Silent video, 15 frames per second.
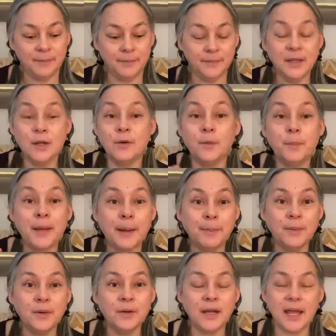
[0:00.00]
you know,
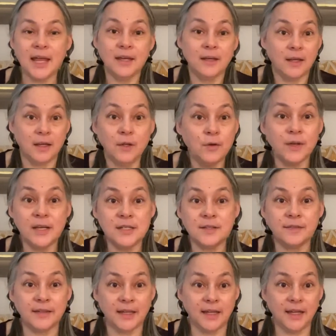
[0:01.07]
pepper, and you can
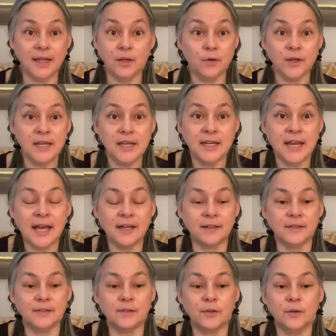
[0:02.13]
eat
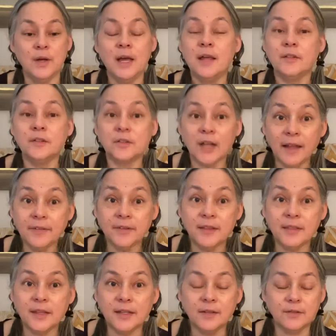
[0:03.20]
nettles. So there's lots of
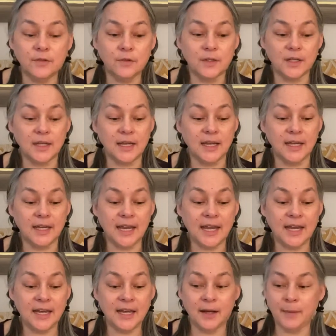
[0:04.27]
things you can eat.
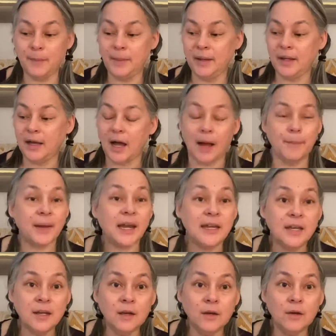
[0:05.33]
And, but I
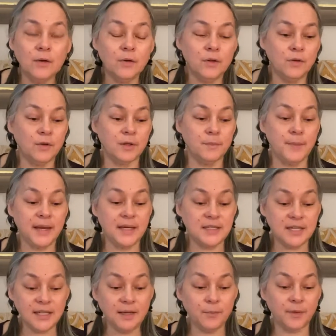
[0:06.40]
didn't know you could make
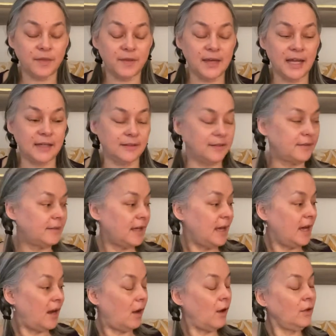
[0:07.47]
tea with nettles.
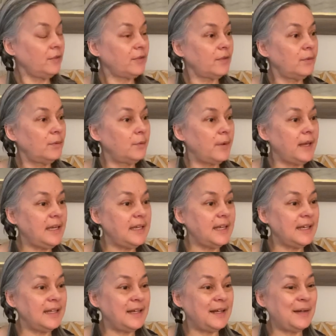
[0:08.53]
Also, we
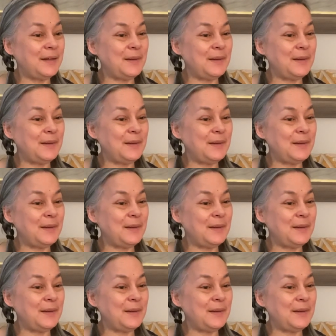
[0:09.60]
did,